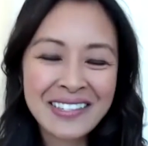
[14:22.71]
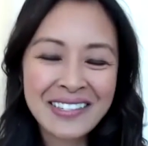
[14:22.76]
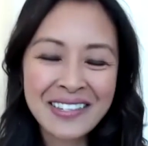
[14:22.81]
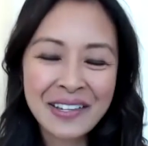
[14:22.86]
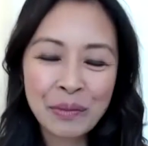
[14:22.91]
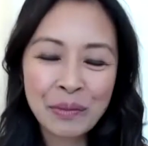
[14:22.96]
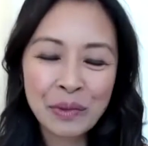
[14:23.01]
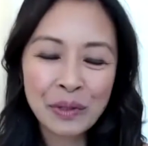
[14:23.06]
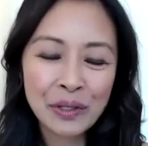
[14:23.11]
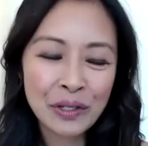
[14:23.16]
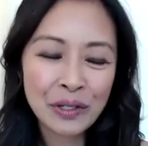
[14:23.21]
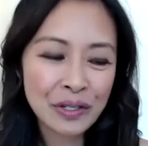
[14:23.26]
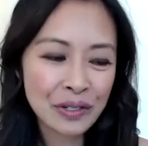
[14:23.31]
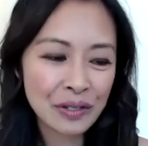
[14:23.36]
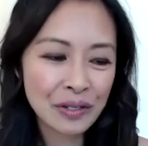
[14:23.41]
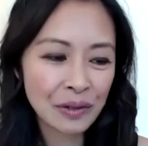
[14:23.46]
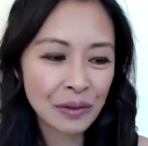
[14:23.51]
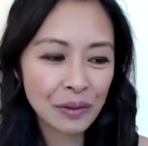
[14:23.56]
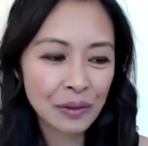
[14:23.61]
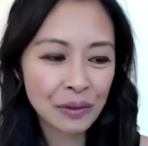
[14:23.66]
similar
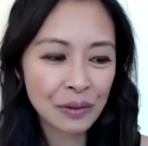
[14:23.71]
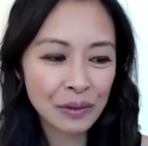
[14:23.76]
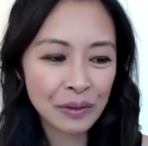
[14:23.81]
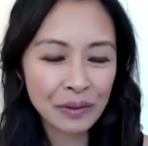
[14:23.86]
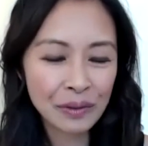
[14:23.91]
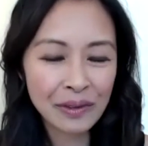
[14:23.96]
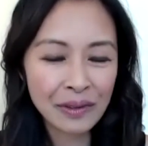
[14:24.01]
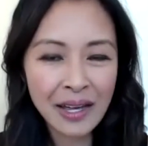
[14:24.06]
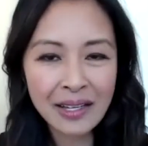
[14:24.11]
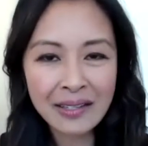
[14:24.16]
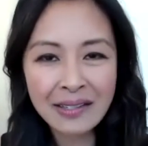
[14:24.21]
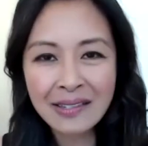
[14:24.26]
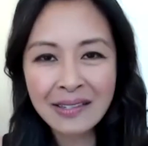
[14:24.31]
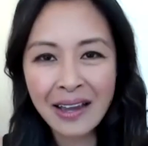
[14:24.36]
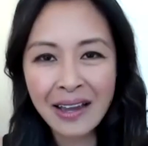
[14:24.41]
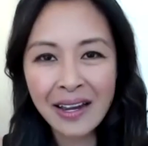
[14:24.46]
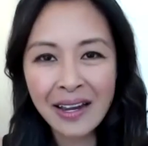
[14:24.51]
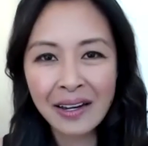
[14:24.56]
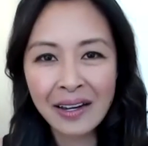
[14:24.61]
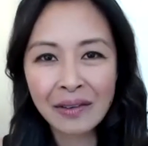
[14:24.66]
to that
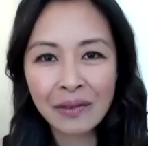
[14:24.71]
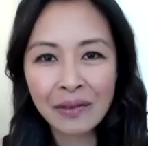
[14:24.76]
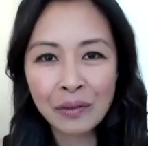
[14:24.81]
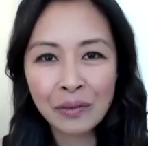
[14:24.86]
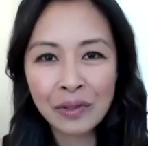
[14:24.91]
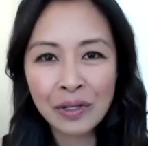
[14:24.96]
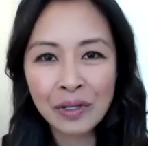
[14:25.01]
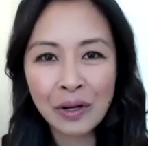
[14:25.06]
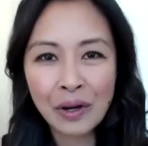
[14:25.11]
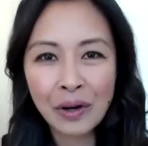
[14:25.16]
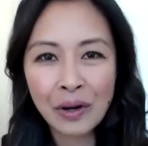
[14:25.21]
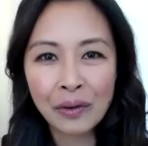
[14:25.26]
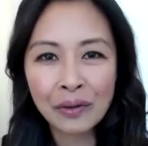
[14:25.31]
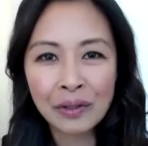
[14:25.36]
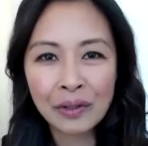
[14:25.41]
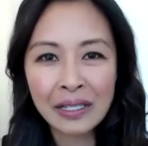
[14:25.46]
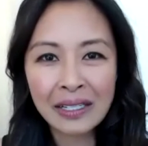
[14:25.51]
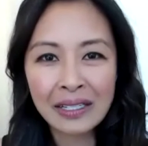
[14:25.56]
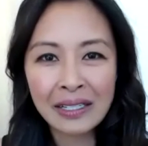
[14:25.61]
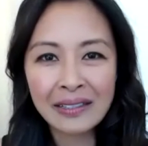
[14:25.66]
saying, you
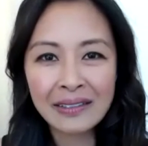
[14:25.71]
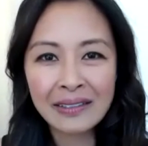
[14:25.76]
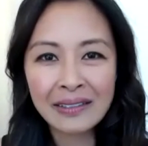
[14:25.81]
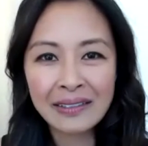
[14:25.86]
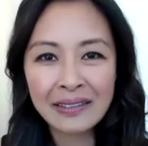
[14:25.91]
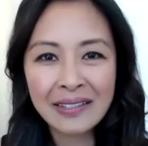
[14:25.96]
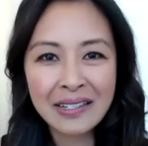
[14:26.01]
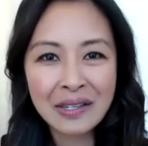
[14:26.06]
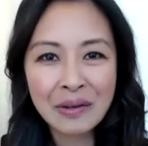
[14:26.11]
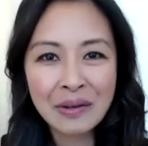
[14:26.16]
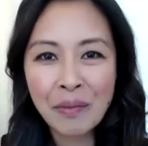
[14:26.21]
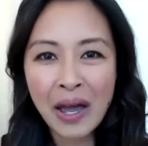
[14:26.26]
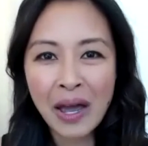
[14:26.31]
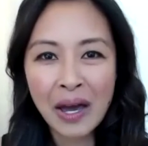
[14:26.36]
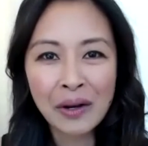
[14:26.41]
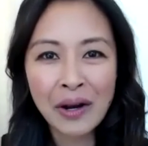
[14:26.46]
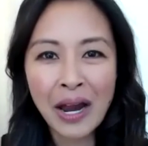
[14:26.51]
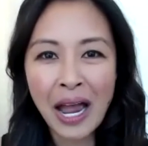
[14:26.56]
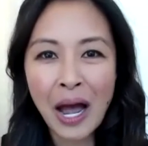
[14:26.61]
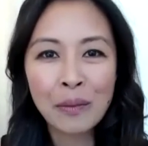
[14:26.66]
know, it doesn't
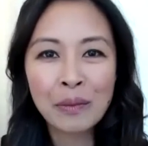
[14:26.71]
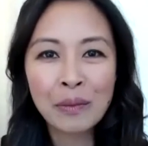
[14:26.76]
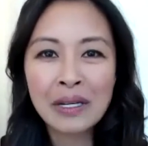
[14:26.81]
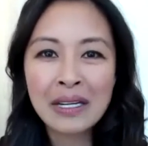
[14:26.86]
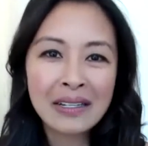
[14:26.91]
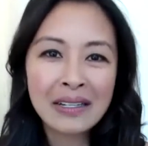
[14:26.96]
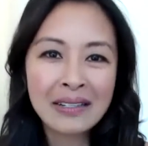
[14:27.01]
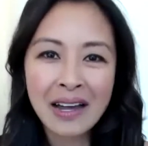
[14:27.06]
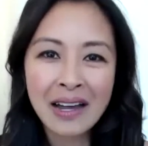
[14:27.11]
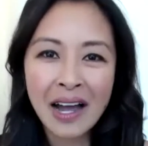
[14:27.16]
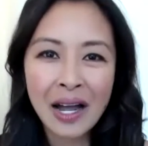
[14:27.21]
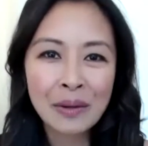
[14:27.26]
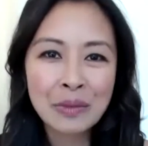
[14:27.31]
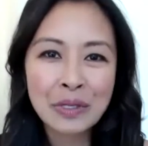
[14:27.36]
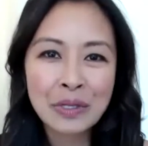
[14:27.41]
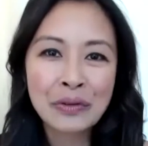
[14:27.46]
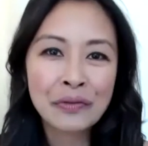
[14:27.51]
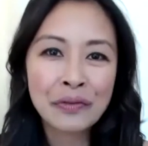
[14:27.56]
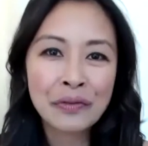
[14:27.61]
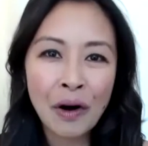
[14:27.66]
matter how many
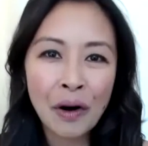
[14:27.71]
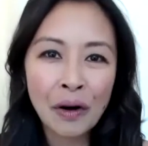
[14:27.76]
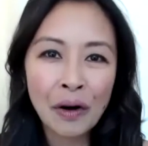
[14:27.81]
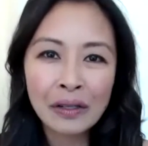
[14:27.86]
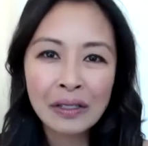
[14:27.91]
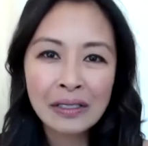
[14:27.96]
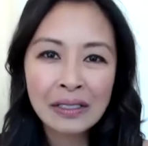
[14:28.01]
times you fall.